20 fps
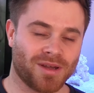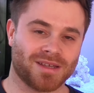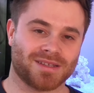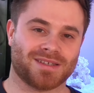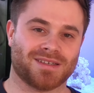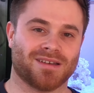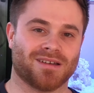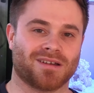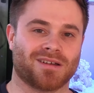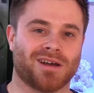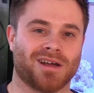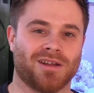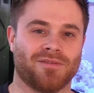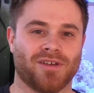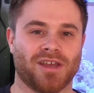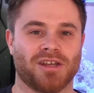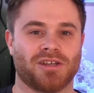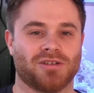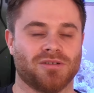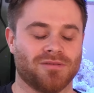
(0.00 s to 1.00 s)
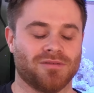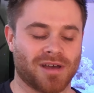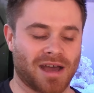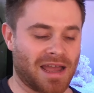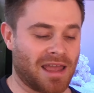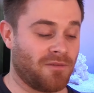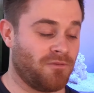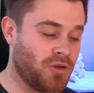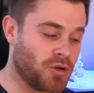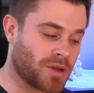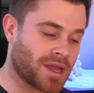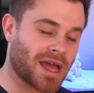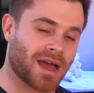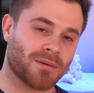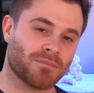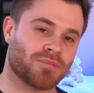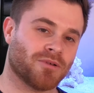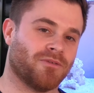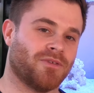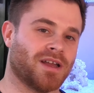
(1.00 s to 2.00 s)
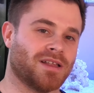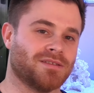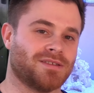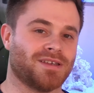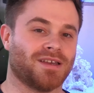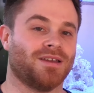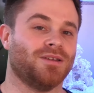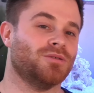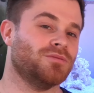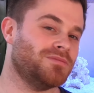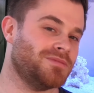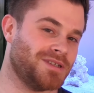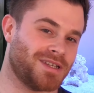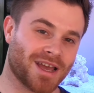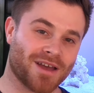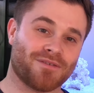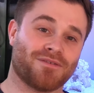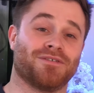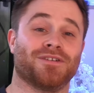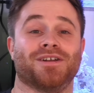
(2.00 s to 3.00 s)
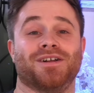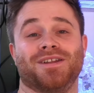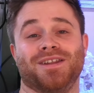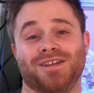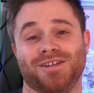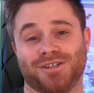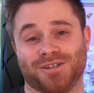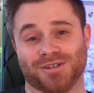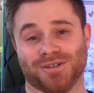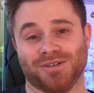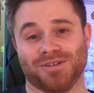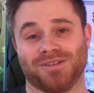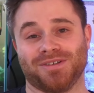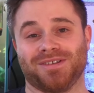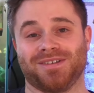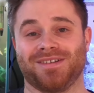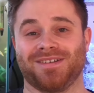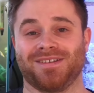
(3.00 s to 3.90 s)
It's a kind of issue that if you can prevent it, you definitely should.